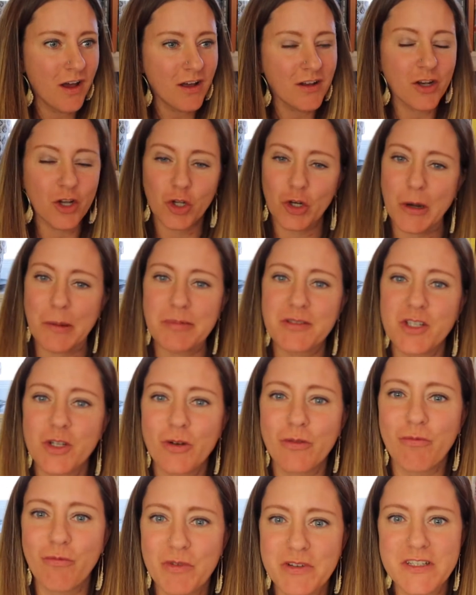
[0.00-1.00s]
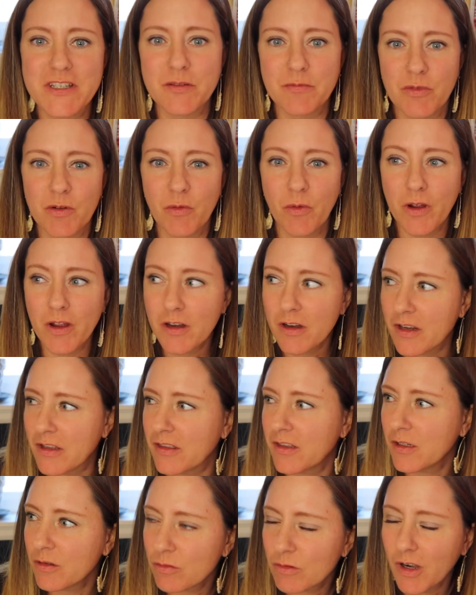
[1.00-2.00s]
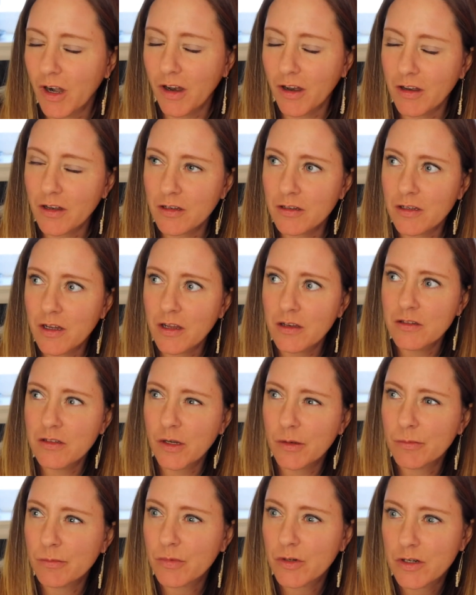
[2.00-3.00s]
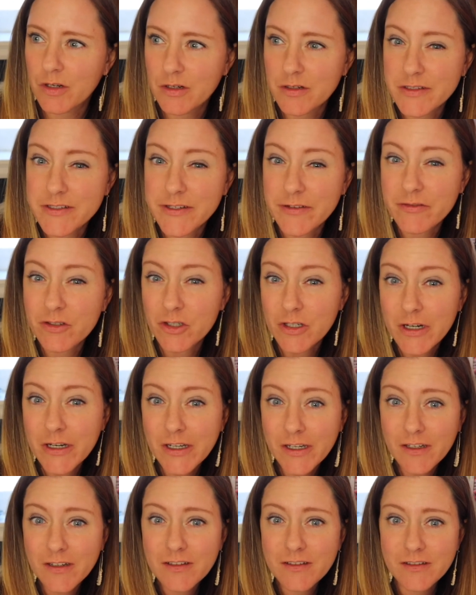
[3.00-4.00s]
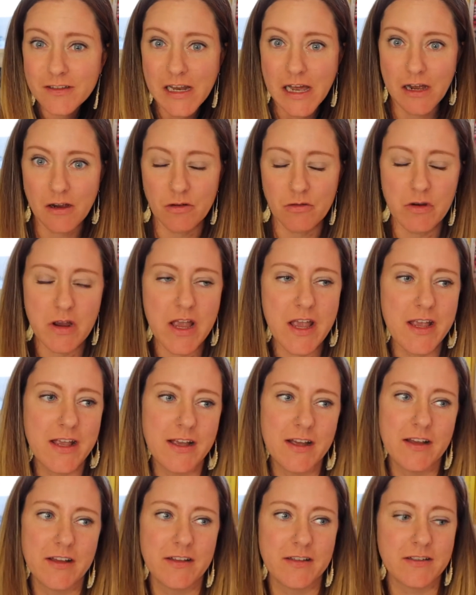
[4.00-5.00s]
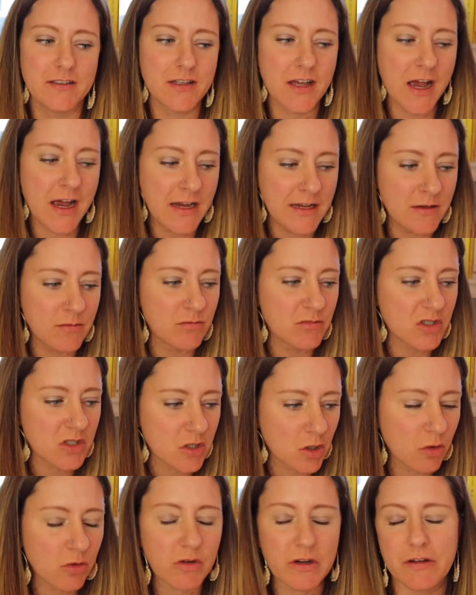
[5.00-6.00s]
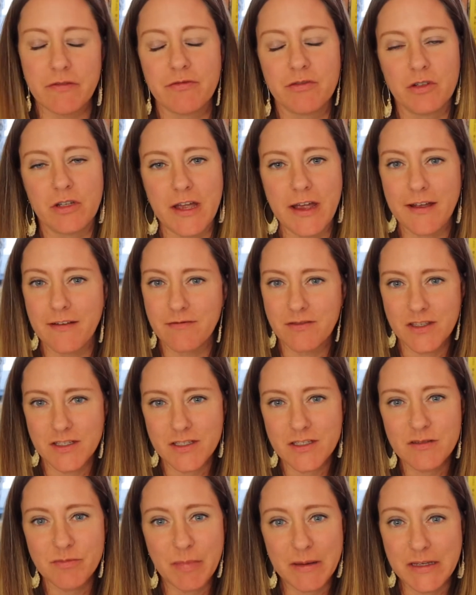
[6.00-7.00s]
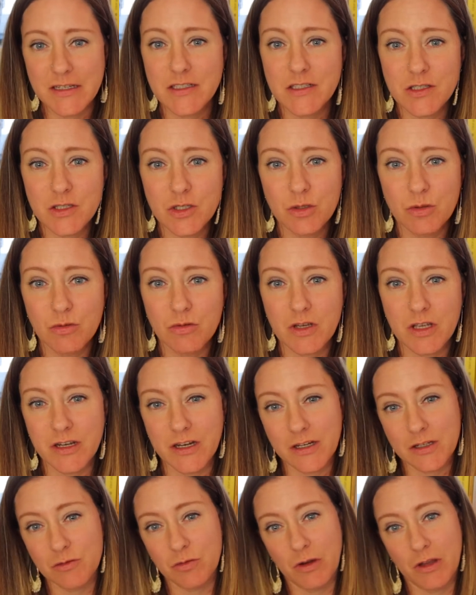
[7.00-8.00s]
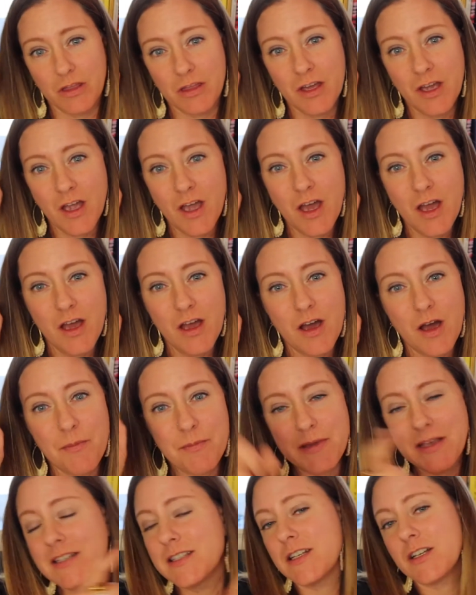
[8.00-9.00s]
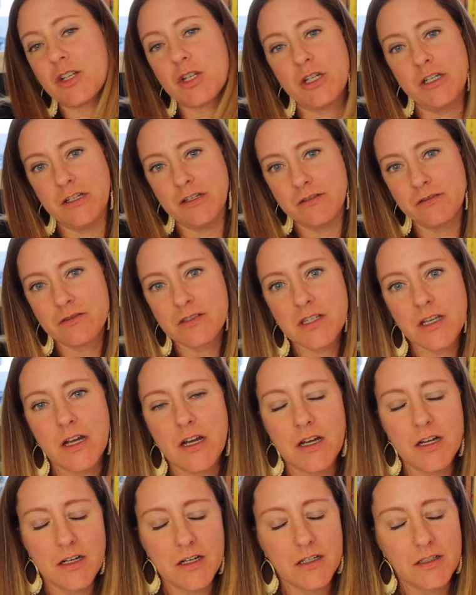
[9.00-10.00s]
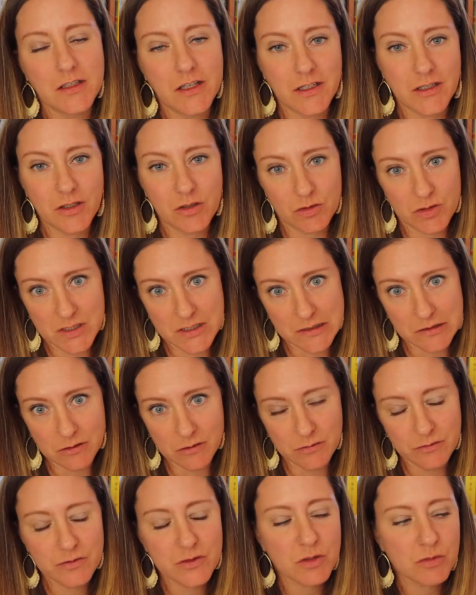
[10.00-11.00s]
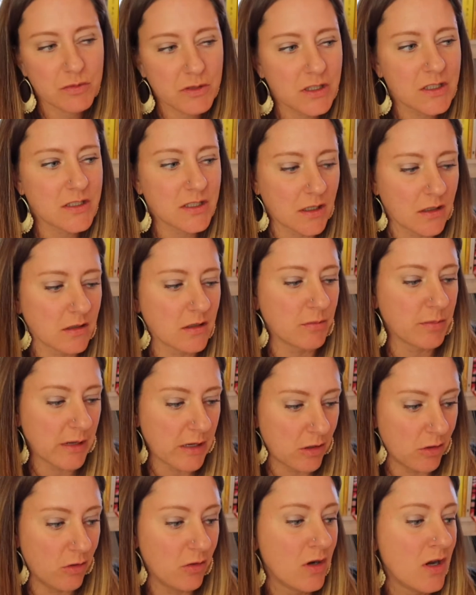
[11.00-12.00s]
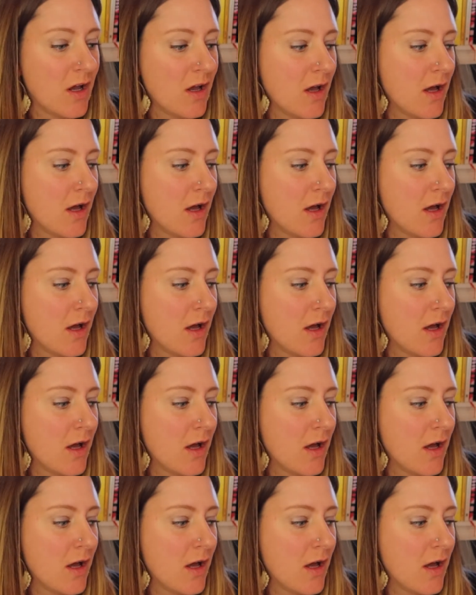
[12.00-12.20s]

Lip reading: another episode of Wisdom and Wit. I think we're on number 7 or 8 now, and I am so grateful to have this space to connect with amazing creatives like yourself to really talk about